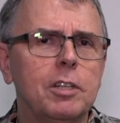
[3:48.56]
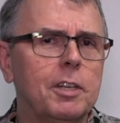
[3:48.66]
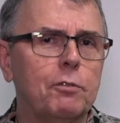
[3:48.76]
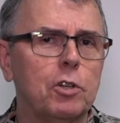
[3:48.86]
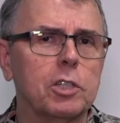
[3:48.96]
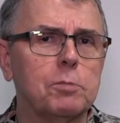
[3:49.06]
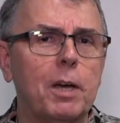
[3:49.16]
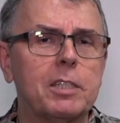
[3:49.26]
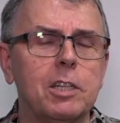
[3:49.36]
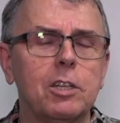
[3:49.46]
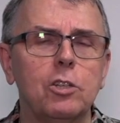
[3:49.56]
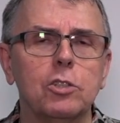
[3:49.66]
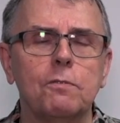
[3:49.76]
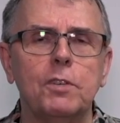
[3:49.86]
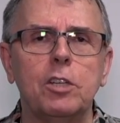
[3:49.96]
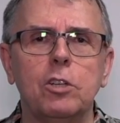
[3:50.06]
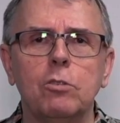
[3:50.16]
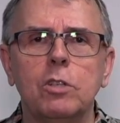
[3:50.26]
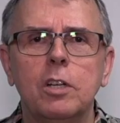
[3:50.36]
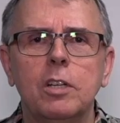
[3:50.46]
if you're expecting to use
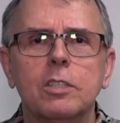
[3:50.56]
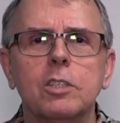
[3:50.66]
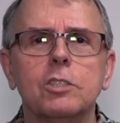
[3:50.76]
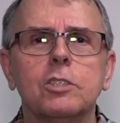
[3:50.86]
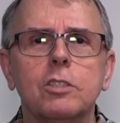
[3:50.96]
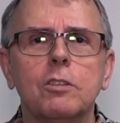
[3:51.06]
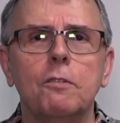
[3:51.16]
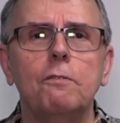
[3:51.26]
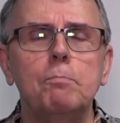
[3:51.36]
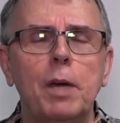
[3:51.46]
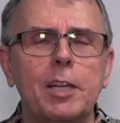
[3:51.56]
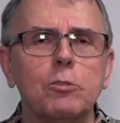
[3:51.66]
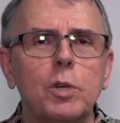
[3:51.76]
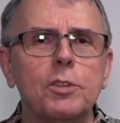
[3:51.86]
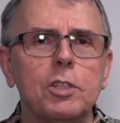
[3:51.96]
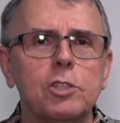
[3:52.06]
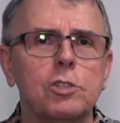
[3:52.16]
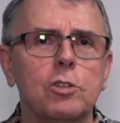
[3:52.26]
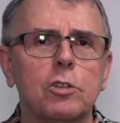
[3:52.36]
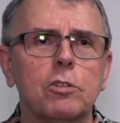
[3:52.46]
video, does the bandwidth that
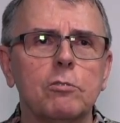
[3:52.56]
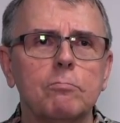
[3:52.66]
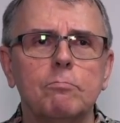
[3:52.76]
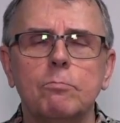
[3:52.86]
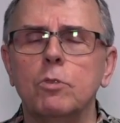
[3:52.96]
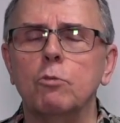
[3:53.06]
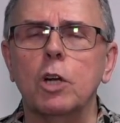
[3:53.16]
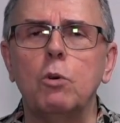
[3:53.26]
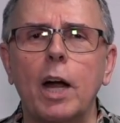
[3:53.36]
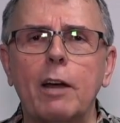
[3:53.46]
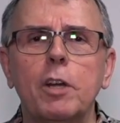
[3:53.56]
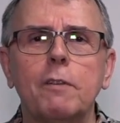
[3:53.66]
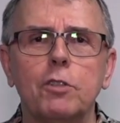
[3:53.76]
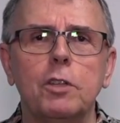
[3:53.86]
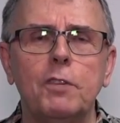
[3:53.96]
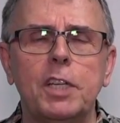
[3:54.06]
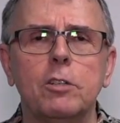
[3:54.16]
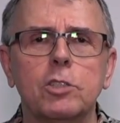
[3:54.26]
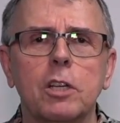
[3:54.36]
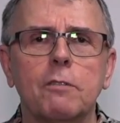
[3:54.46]
you're requiring for the
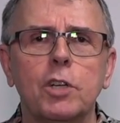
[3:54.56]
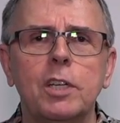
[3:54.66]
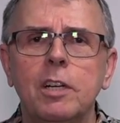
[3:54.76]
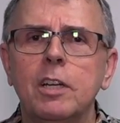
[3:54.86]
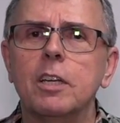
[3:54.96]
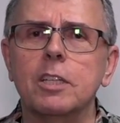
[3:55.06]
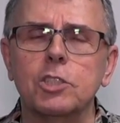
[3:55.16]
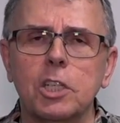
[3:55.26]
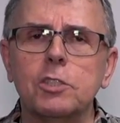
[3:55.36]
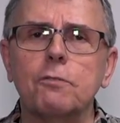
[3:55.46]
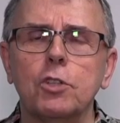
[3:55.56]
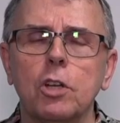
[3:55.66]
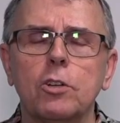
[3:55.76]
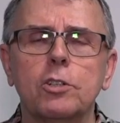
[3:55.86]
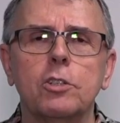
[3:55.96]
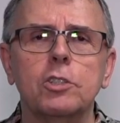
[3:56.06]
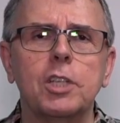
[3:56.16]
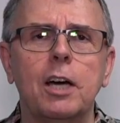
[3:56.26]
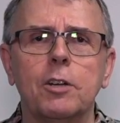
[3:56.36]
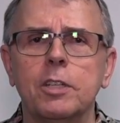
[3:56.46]
video delivery exist for the learners
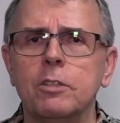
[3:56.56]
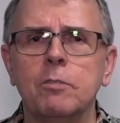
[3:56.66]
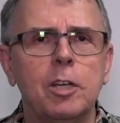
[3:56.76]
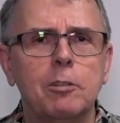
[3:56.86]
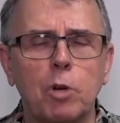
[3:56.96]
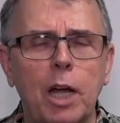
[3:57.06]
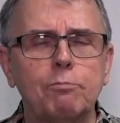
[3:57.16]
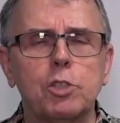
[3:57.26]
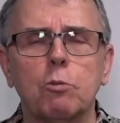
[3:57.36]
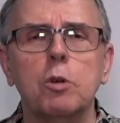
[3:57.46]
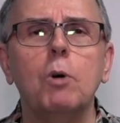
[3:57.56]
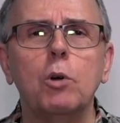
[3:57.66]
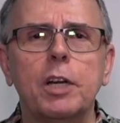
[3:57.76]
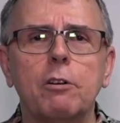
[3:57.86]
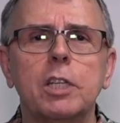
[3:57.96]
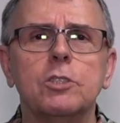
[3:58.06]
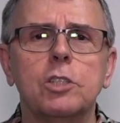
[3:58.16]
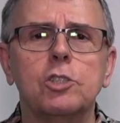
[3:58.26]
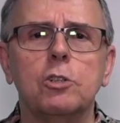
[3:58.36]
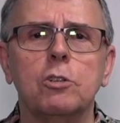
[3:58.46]
out in perhaps the remote areas
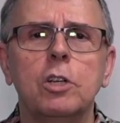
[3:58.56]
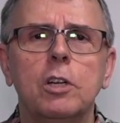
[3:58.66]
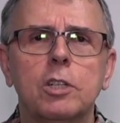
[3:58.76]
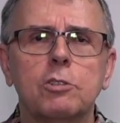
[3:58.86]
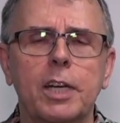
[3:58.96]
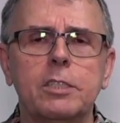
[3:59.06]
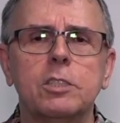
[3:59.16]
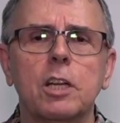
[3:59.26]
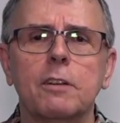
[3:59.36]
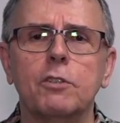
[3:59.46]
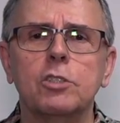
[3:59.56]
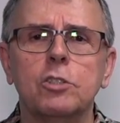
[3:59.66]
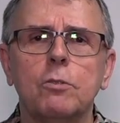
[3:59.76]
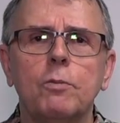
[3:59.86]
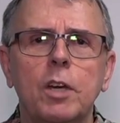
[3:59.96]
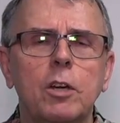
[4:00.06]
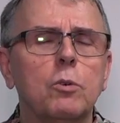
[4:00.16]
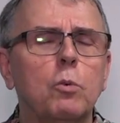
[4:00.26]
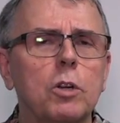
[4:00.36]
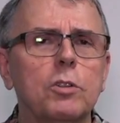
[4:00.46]
that you're trying to deliver to? Will